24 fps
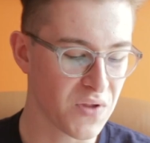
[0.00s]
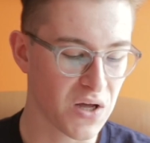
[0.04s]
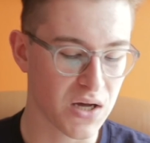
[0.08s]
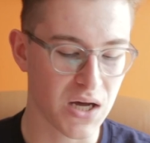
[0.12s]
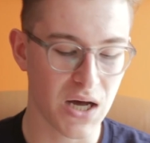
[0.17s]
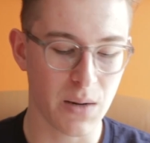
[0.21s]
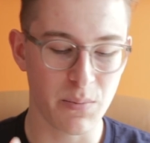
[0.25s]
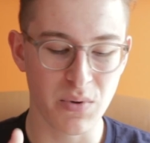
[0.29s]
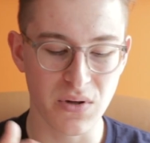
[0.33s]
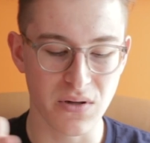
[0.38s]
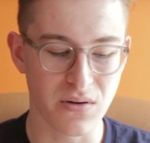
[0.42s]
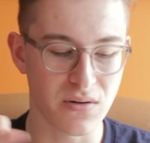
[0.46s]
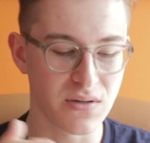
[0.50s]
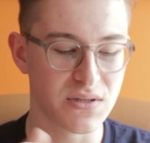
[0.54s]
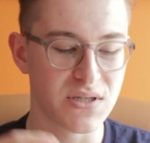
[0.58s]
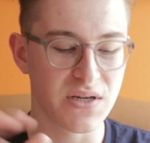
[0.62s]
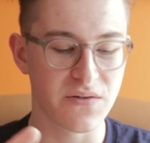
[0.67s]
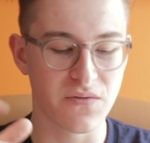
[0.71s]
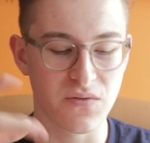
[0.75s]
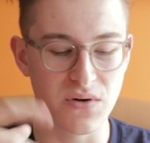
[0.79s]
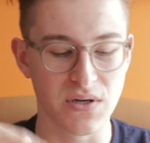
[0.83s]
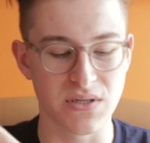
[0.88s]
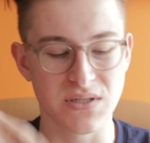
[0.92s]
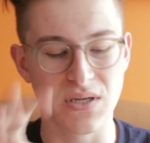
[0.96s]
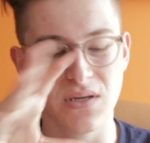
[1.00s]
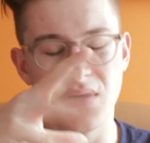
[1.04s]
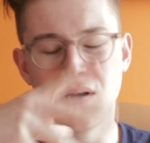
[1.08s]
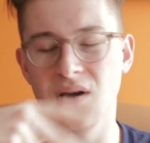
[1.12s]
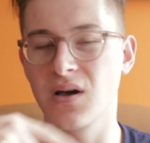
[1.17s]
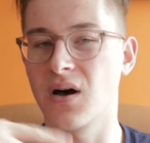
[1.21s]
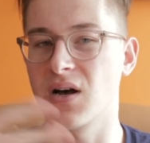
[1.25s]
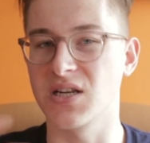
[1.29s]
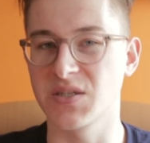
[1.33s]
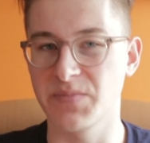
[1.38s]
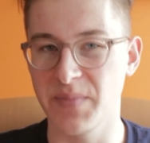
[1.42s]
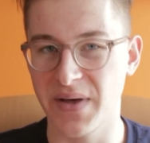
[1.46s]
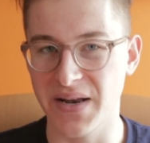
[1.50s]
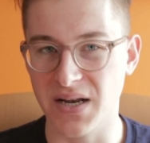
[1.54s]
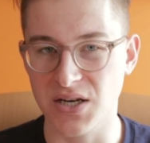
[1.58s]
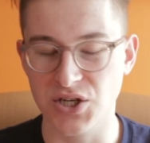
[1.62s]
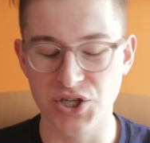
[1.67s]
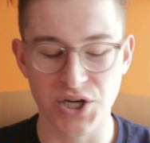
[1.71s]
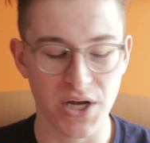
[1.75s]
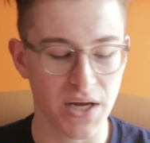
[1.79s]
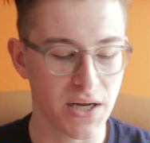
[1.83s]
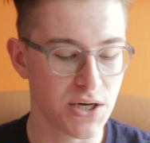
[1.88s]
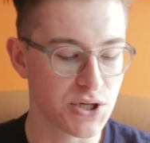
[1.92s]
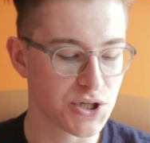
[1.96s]
a couple little different cosmetic
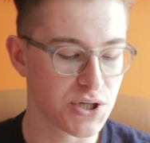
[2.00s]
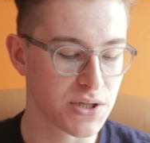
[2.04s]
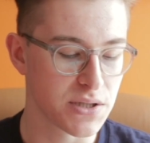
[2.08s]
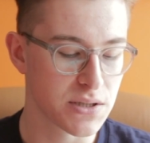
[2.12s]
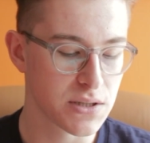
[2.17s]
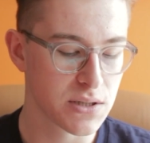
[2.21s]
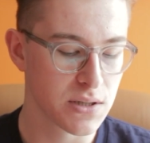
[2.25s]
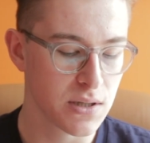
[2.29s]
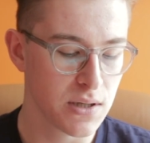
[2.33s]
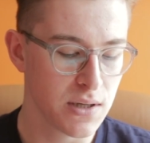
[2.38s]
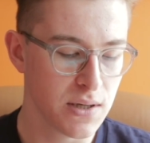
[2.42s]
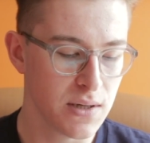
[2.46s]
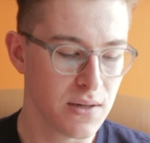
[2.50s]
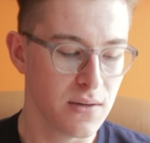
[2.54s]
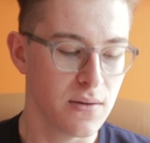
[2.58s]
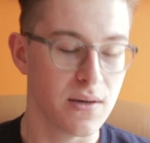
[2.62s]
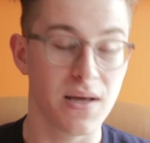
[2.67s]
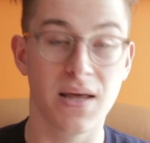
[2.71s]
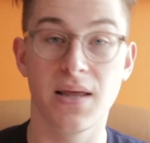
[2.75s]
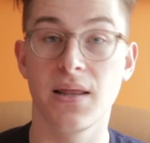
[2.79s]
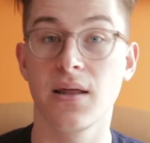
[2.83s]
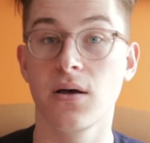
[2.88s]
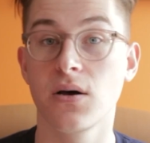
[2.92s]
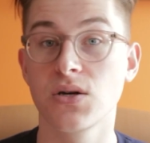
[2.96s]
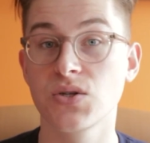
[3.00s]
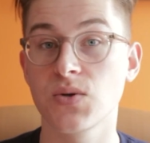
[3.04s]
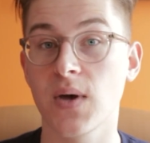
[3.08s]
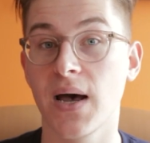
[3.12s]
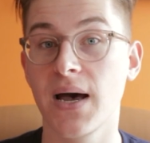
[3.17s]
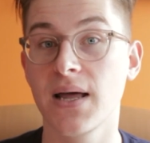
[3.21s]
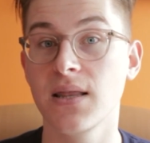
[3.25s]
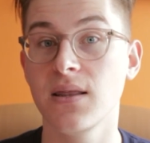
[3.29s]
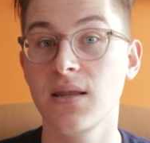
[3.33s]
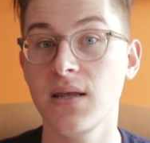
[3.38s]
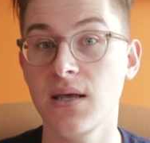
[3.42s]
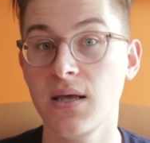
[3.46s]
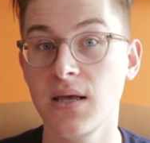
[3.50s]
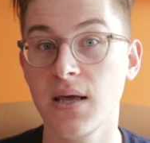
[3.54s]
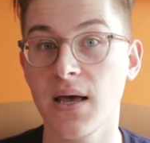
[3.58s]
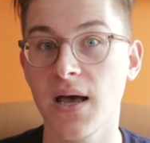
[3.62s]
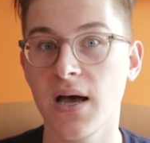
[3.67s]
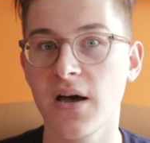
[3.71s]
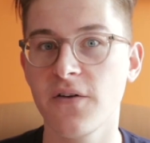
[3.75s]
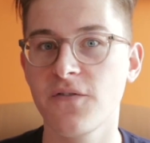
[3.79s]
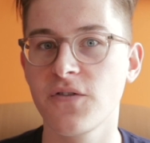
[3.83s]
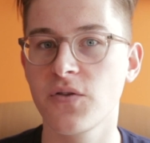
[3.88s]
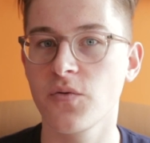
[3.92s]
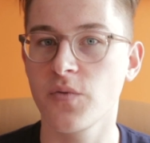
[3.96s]
changes, and they also had the
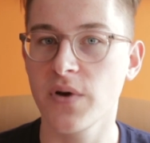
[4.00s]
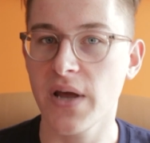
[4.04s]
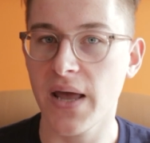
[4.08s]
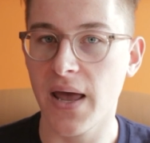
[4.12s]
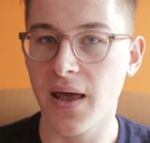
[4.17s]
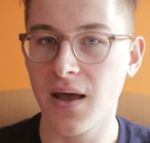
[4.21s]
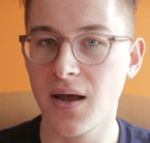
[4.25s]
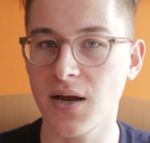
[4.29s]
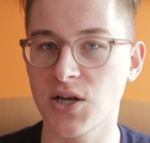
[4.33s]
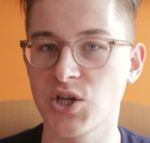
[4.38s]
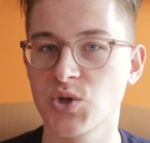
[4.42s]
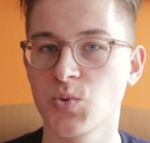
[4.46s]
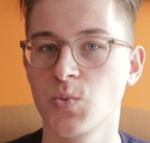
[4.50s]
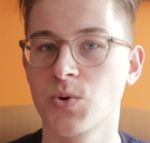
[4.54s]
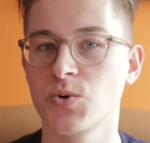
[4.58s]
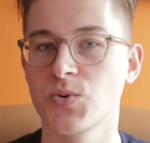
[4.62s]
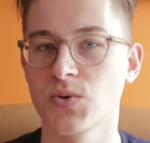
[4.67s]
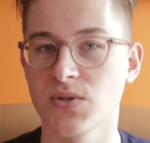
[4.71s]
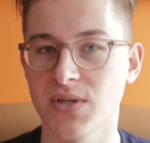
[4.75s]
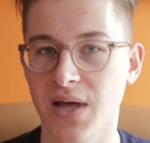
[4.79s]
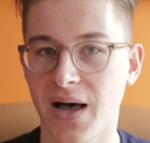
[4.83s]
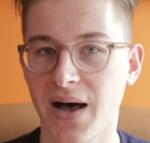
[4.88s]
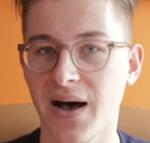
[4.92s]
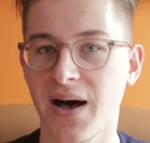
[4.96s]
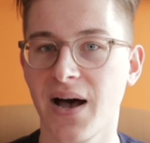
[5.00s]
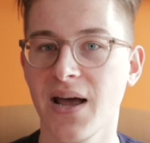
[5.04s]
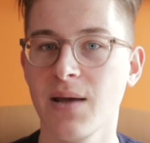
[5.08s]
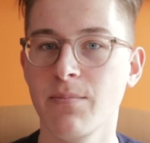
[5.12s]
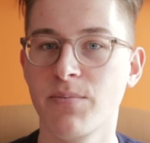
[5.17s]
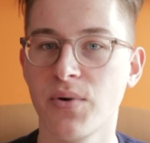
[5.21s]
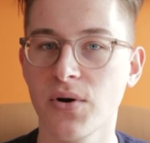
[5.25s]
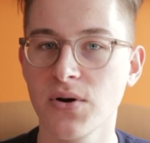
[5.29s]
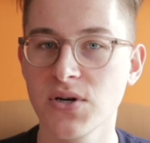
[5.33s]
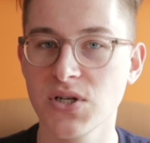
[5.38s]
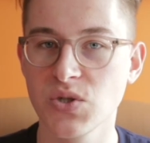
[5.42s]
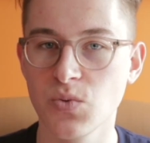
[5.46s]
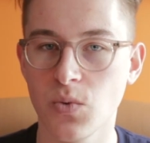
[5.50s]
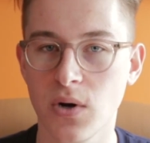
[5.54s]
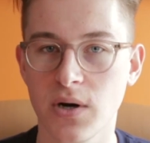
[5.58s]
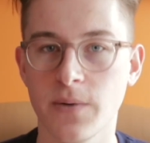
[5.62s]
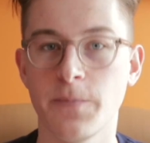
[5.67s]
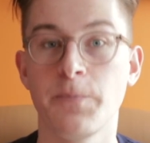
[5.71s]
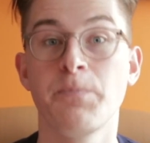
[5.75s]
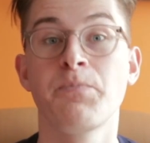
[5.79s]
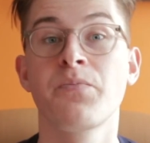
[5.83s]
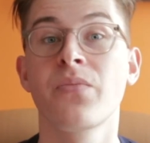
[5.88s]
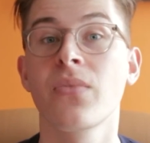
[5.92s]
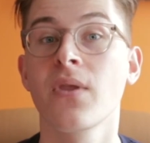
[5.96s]
F3H, which was the high burst one.
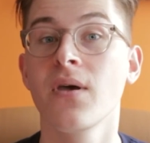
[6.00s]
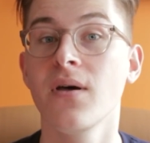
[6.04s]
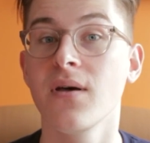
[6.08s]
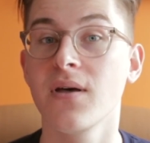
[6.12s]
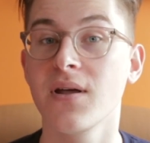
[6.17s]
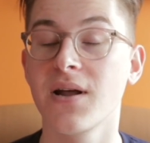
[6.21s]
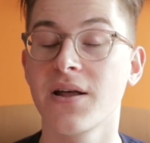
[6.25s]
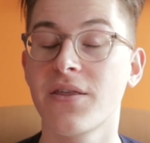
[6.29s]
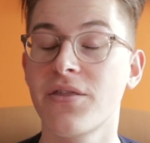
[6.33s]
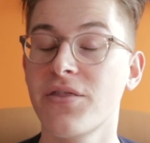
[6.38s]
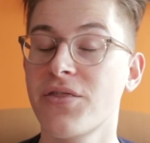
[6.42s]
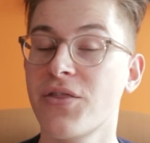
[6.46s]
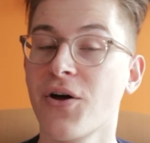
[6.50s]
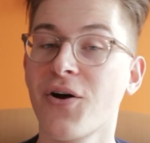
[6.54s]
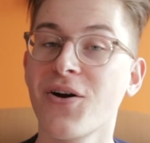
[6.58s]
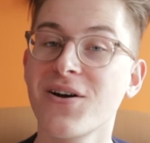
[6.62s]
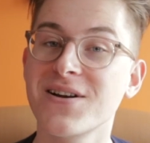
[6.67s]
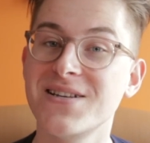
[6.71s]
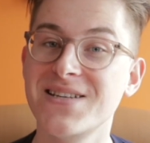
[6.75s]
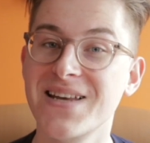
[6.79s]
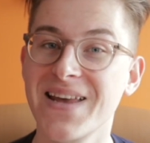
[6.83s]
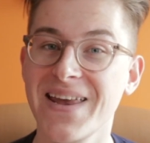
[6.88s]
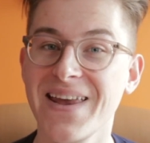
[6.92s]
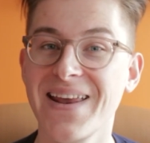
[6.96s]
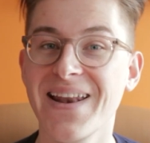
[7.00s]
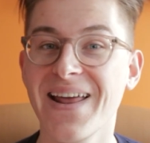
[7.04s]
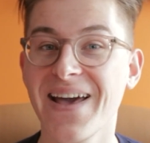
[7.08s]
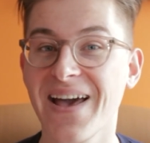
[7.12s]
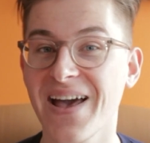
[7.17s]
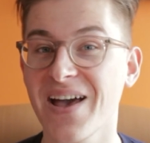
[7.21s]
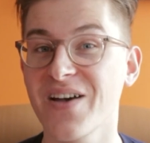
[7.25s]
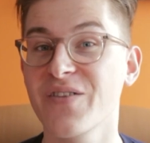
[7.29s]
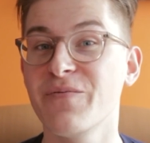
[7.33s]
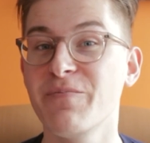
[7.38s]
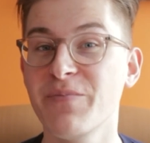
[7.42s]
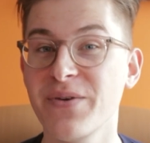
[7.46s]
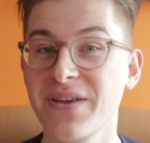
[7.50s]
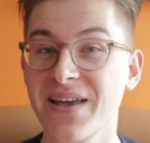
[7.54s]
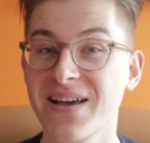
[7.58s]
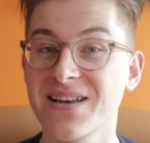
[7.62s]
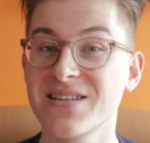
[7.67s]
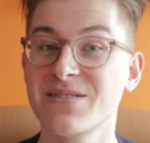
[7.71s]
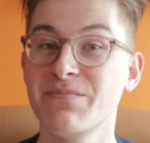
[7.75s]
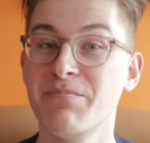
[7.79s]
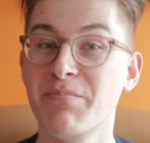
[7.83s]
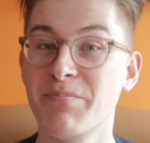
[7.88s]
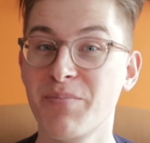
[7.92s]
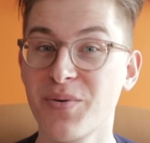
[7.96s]
It had a 13
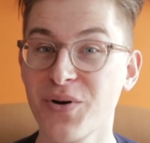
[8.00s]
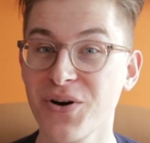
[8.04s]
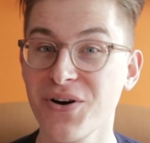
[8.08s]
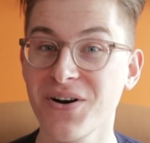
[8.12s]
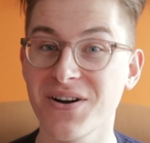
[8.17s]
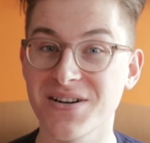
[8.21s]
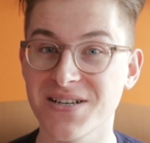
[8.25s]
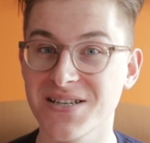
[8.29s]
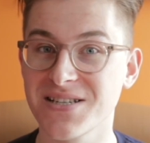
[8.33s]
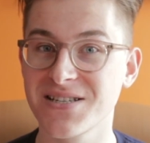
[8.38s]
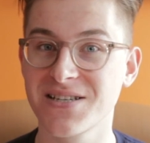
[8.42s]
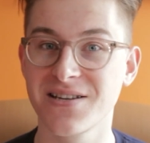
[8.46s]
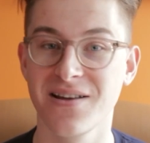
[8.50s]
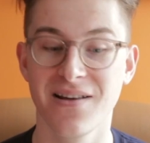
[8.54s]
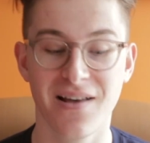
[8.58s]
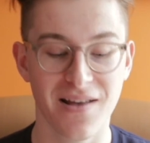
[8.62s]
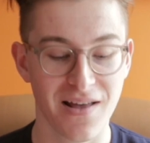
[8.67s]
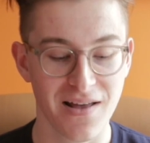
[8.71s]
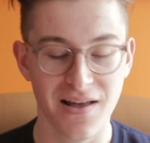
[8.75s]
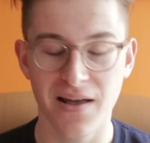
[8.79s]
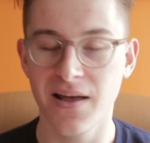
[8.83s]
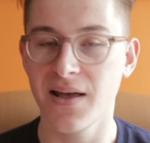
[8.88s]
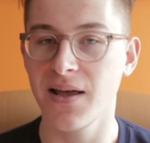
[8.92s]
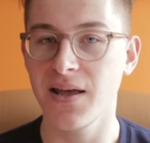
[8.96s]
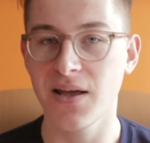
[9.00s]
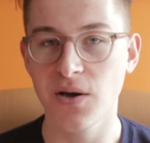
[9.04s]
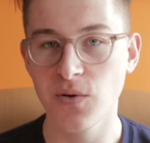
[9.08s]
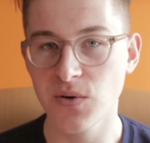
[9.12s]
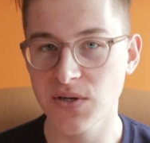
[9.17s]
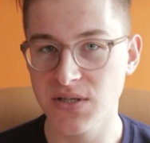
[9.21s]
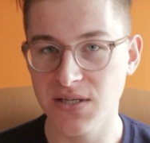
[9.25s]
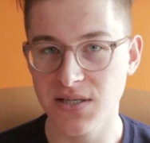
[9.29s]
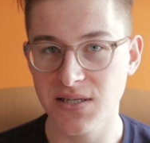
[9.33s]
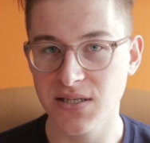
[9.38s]
FPS burst. It was